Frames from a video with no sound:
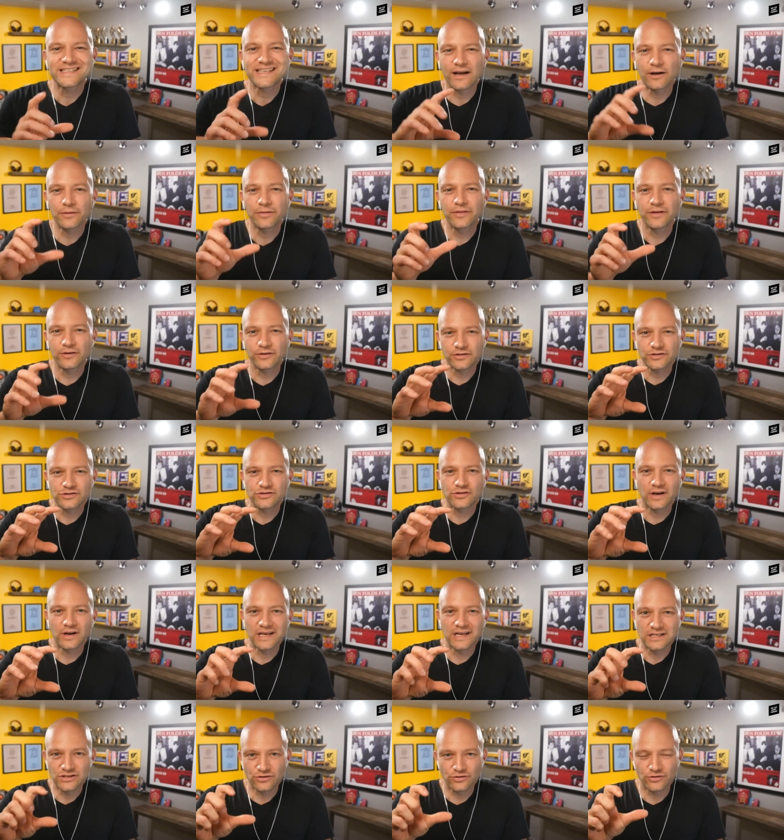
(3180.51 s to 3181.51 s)
healthier to
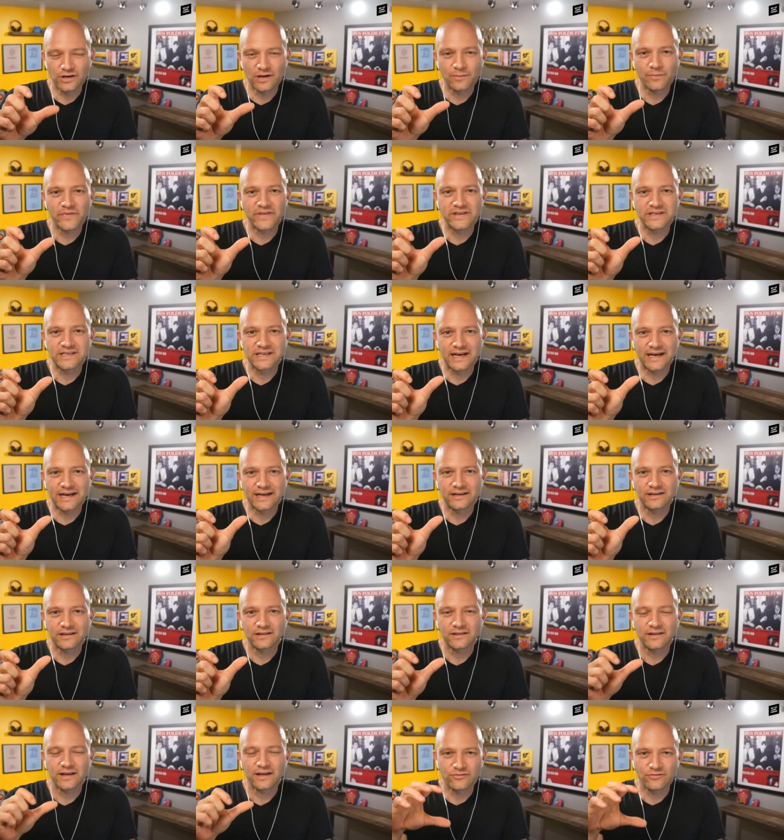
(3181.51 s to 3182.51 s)
try and turn up the
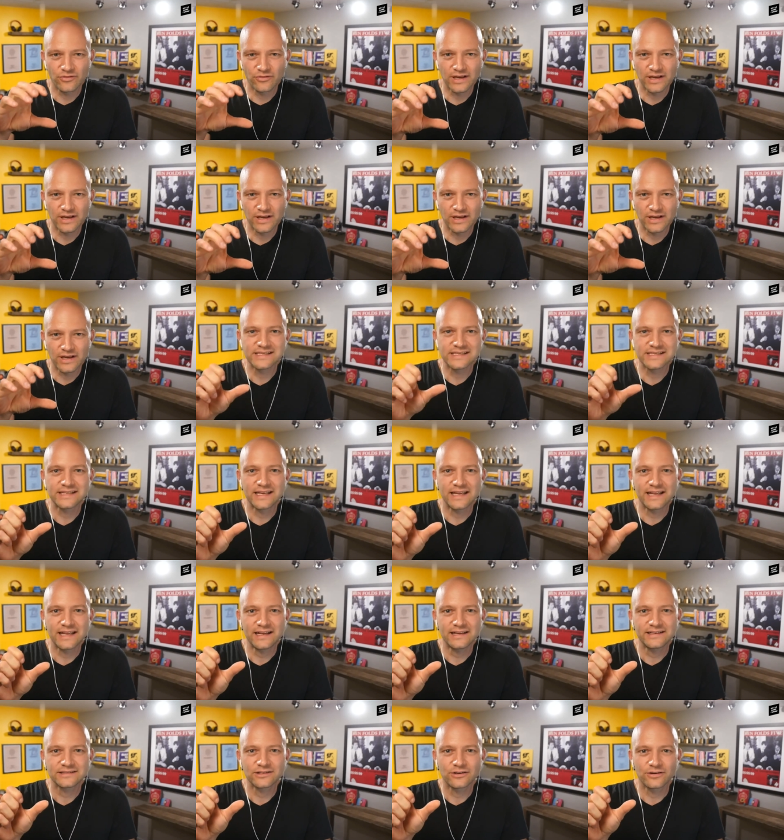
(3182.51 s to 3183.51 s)
dial and raise the
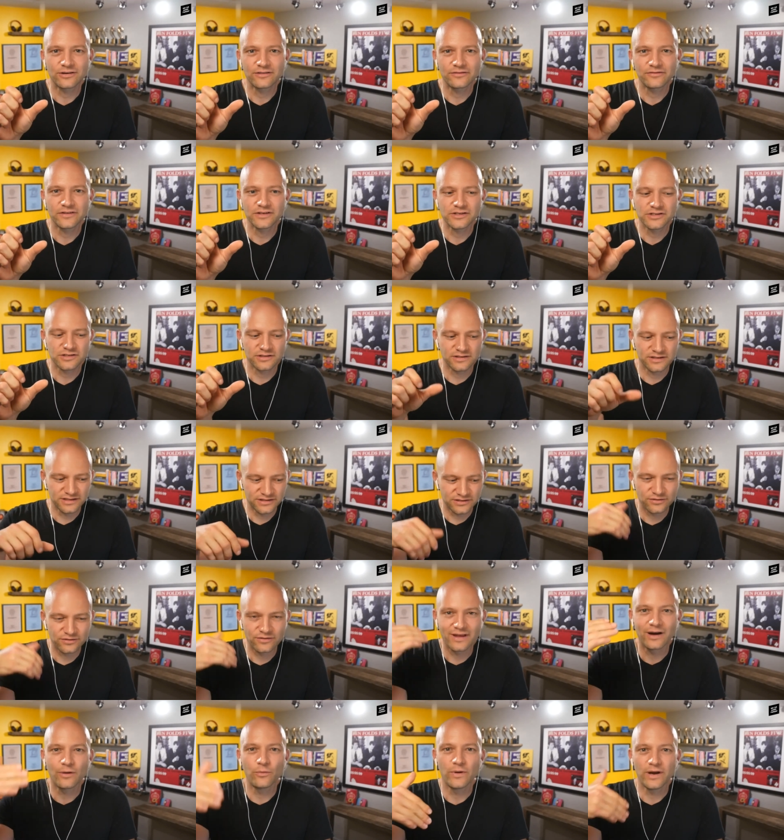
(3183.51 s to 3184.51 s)
stakes artificially
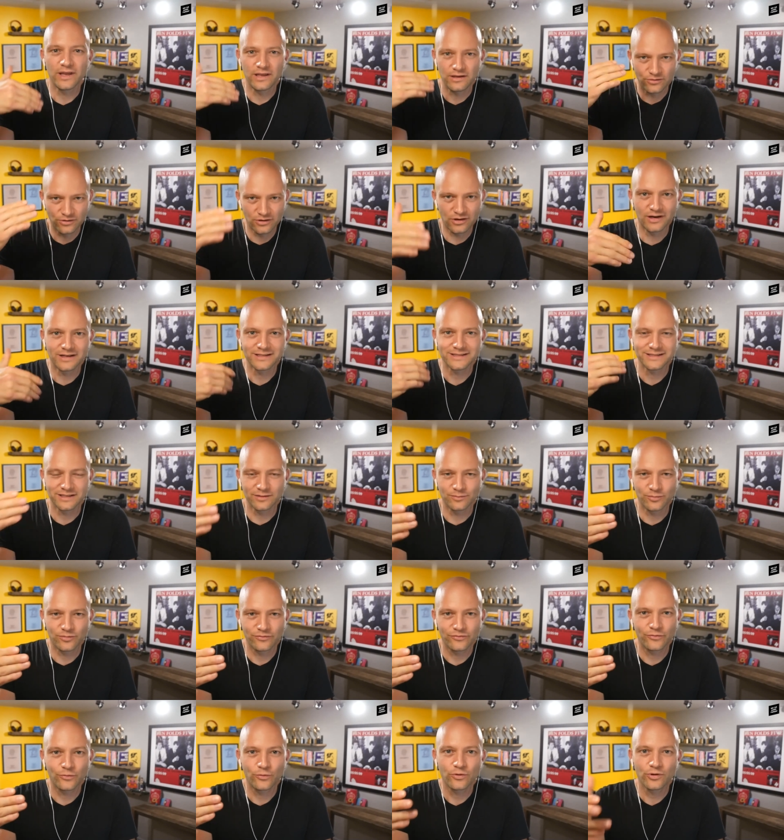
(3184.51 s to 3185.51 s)
so that way you constantly
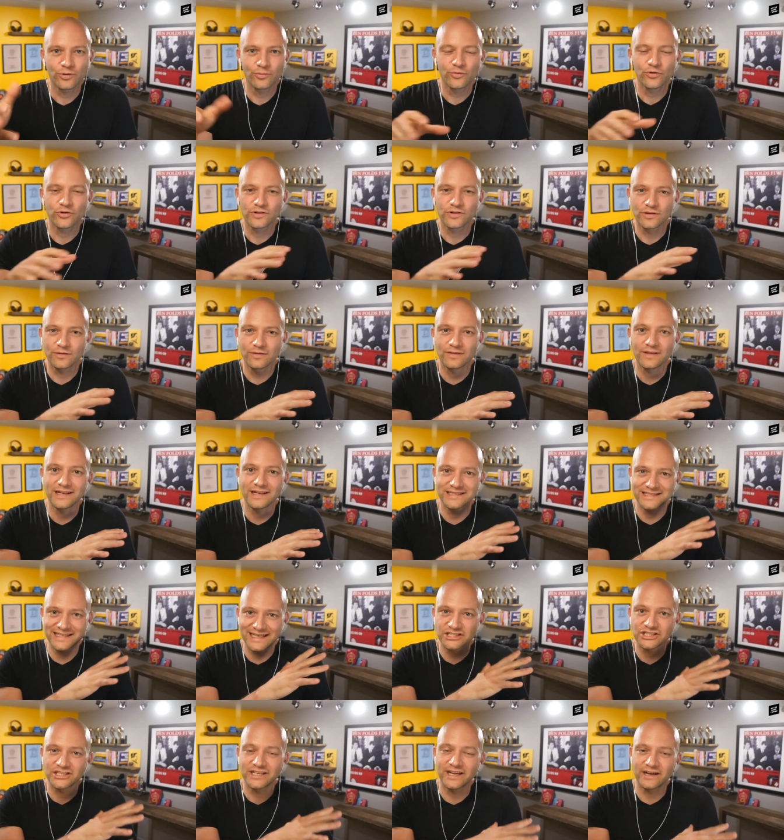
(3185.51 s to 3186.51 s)
perform? Or do you think it's
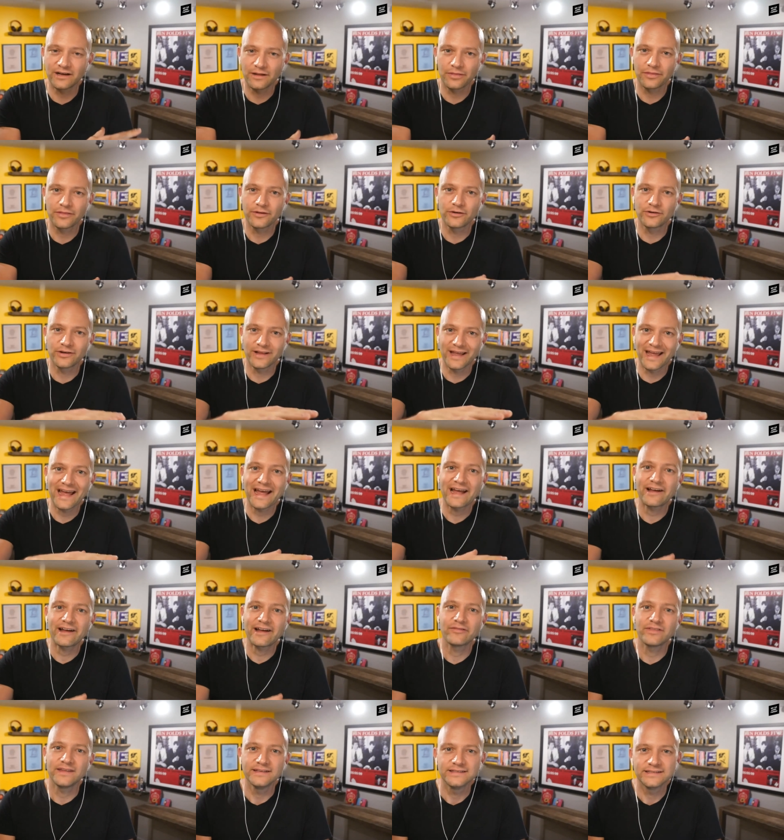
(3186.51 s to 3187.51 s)
actually healthier to
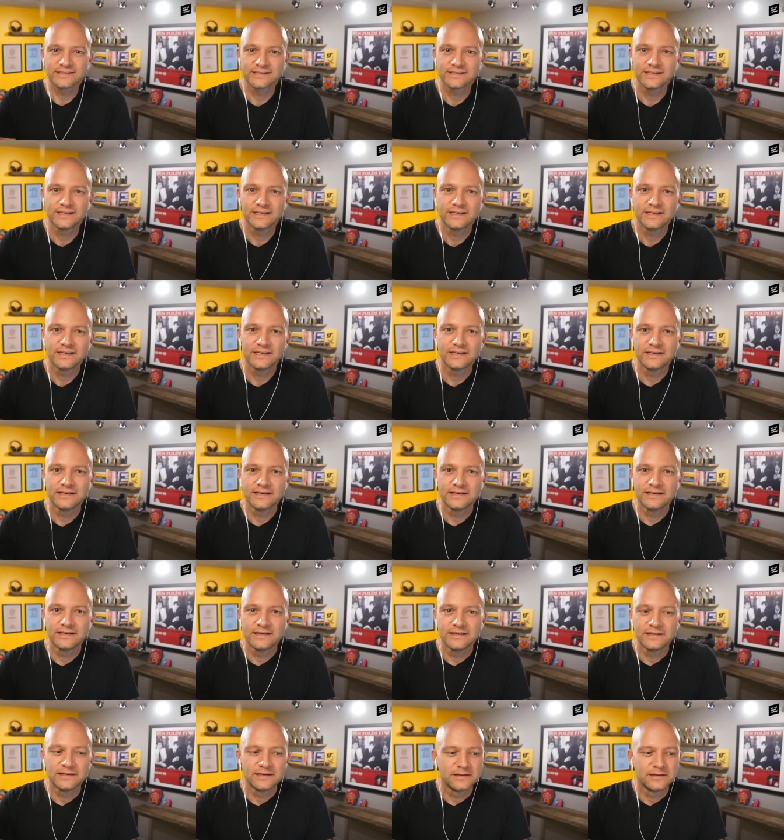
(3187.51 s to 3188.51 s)
have these,
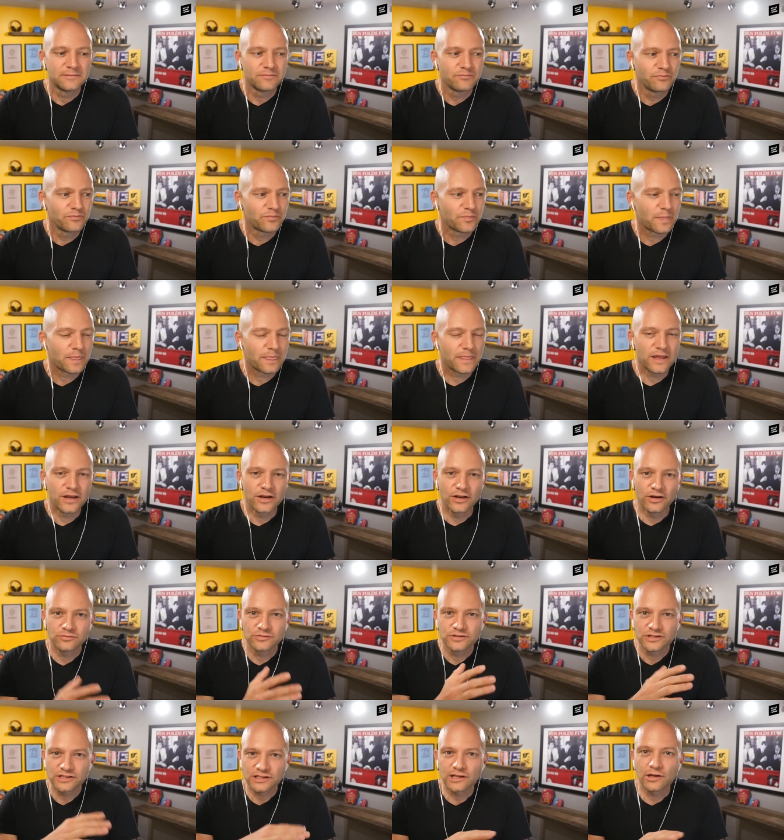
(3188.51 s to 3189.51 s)
you
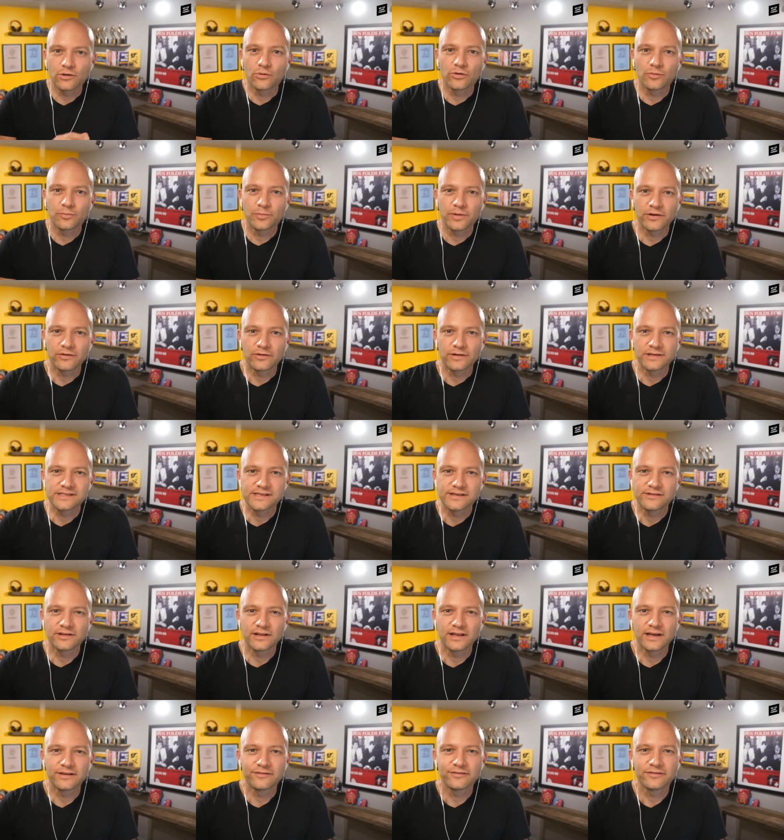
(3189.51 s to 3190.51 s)
know, slower periods in
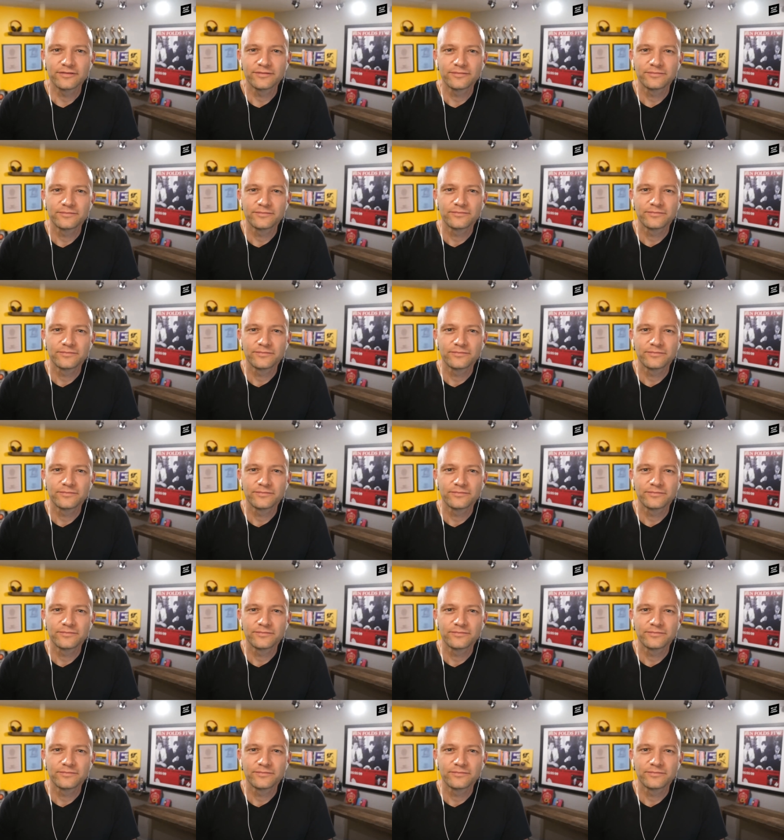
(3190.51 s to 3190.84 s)
your life?